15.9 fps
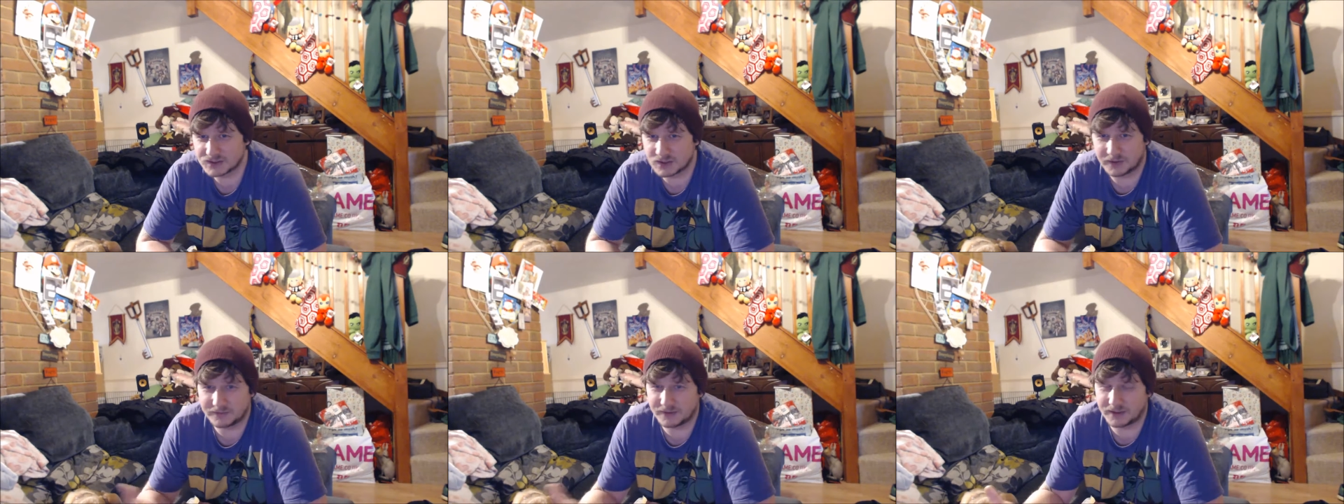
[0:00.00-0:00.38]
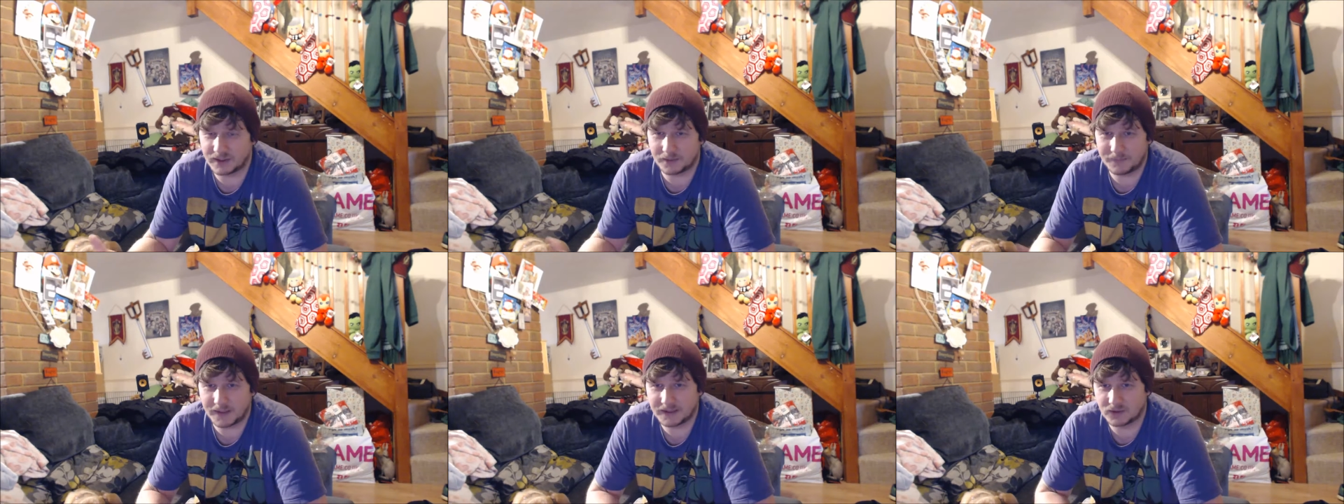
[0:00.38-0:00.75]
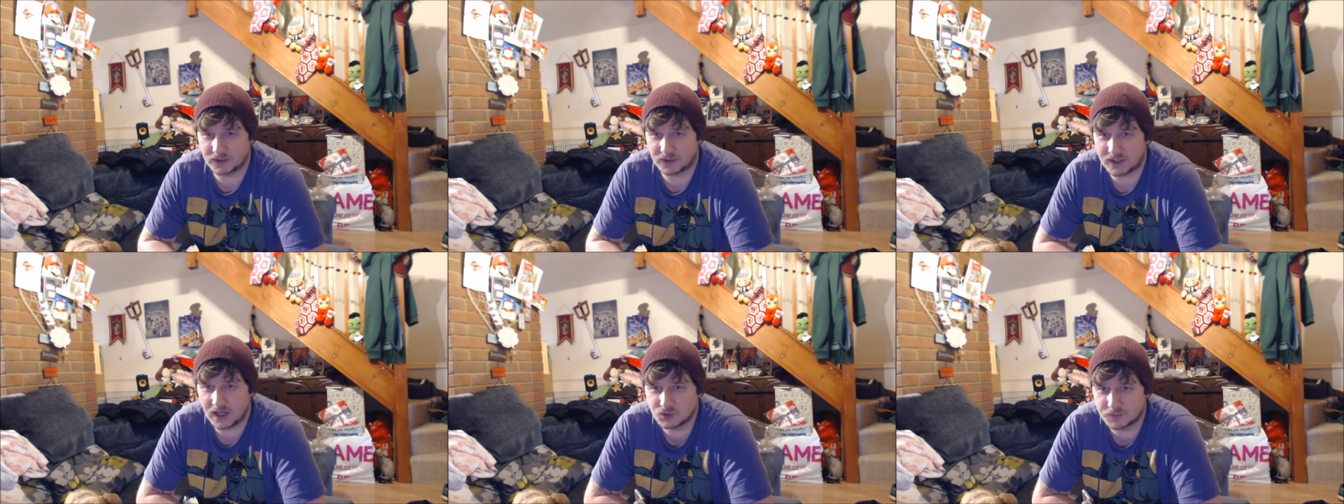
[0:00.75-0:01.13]
So I made
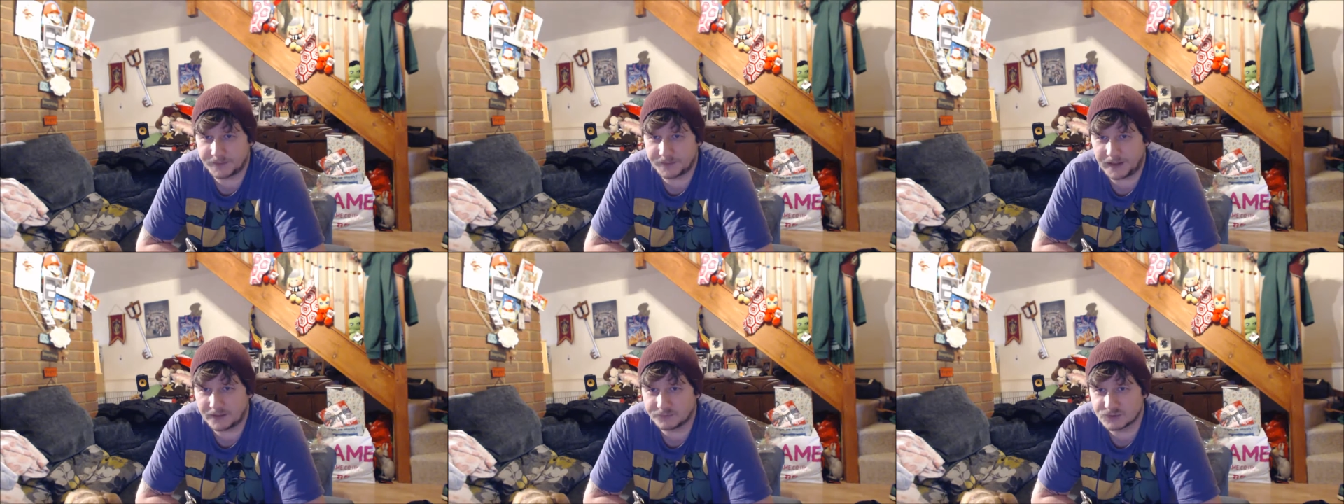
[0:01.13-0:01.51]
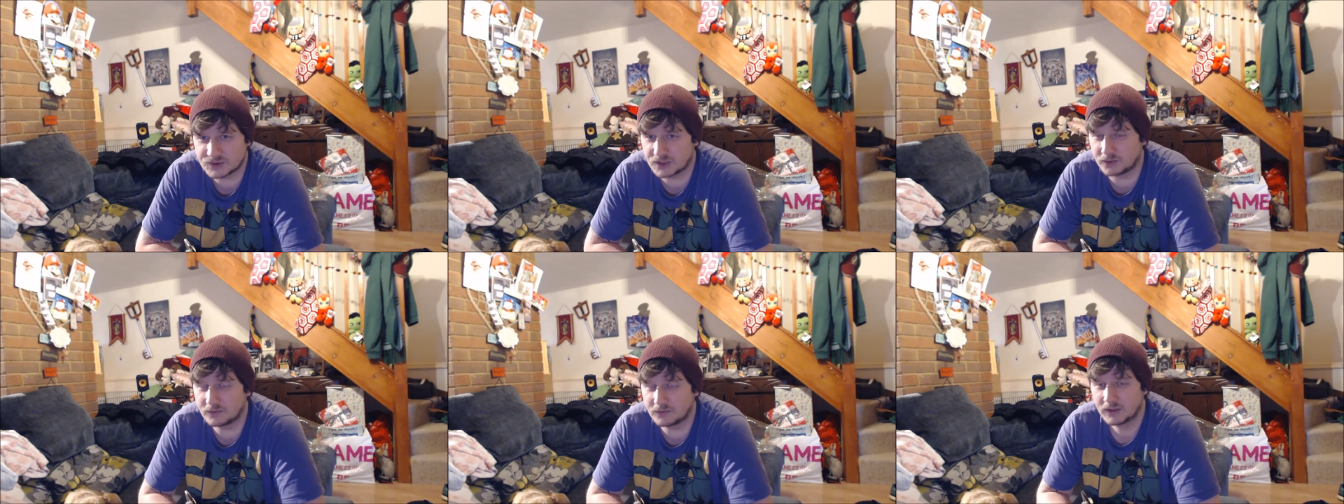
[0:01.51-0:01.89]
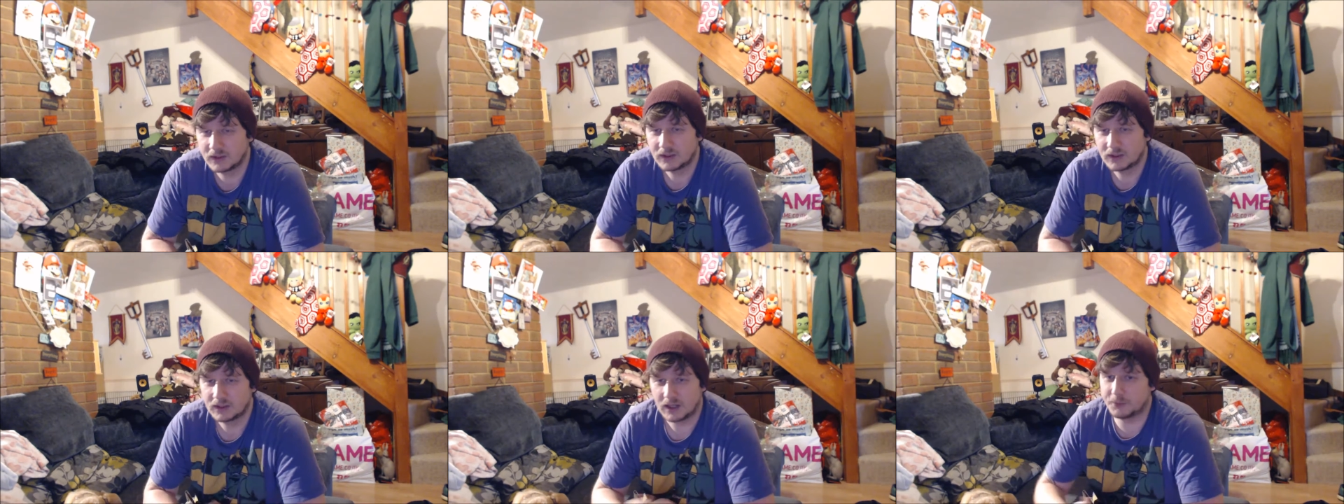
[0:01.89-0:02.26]
like £100. So
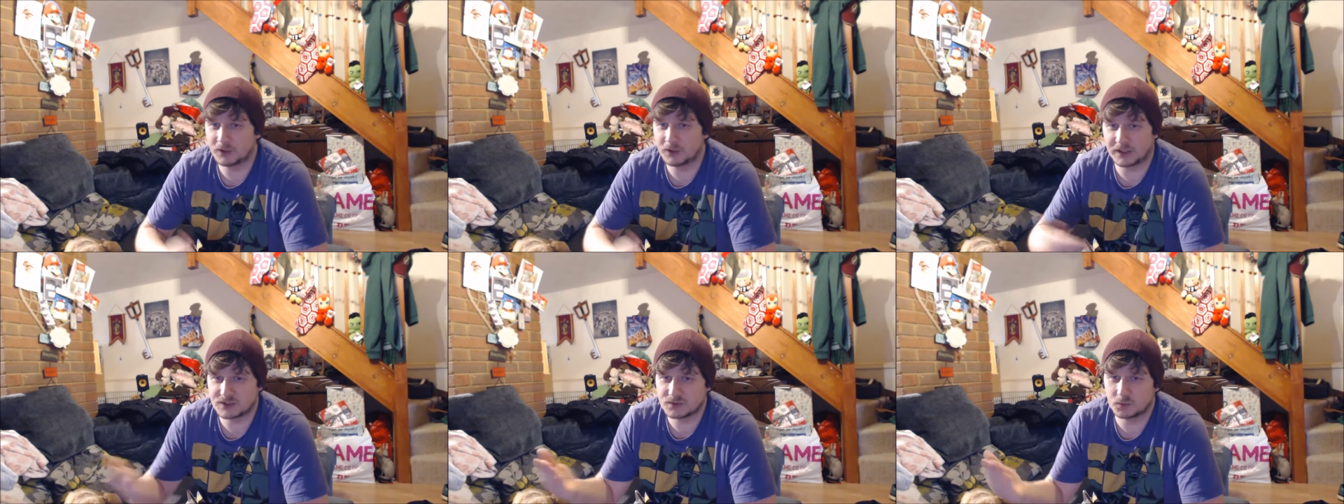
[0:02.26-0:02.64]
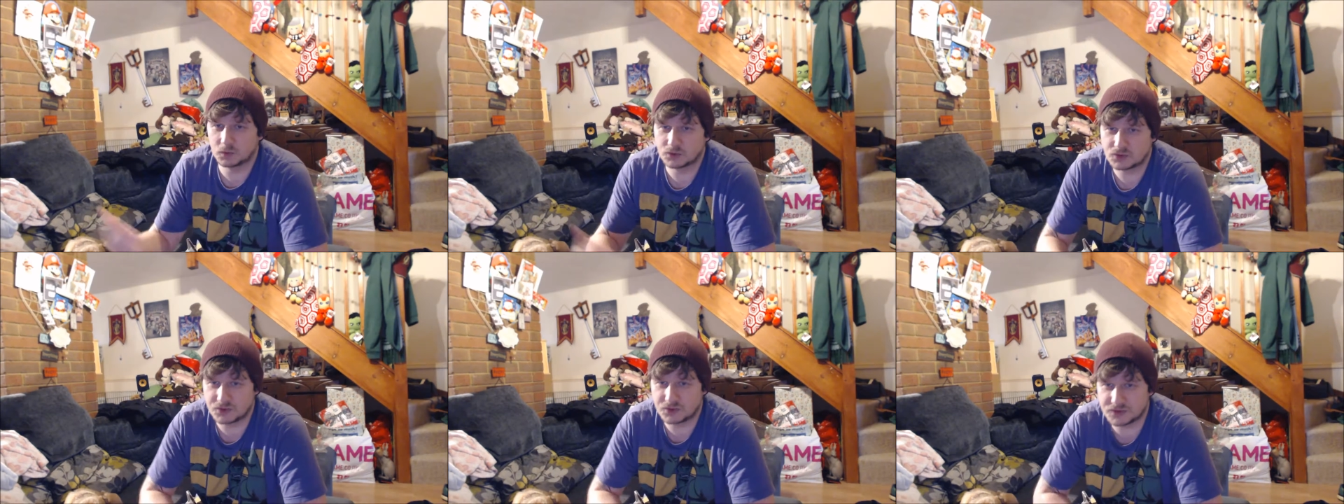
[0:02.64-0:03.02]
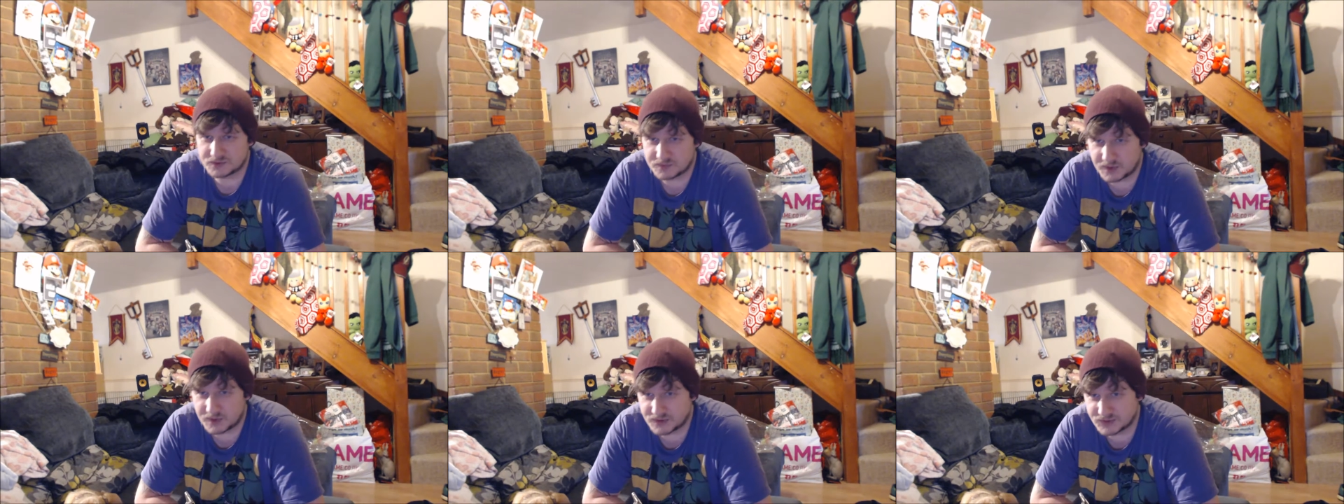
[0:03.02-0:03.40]
I put that towards Christmas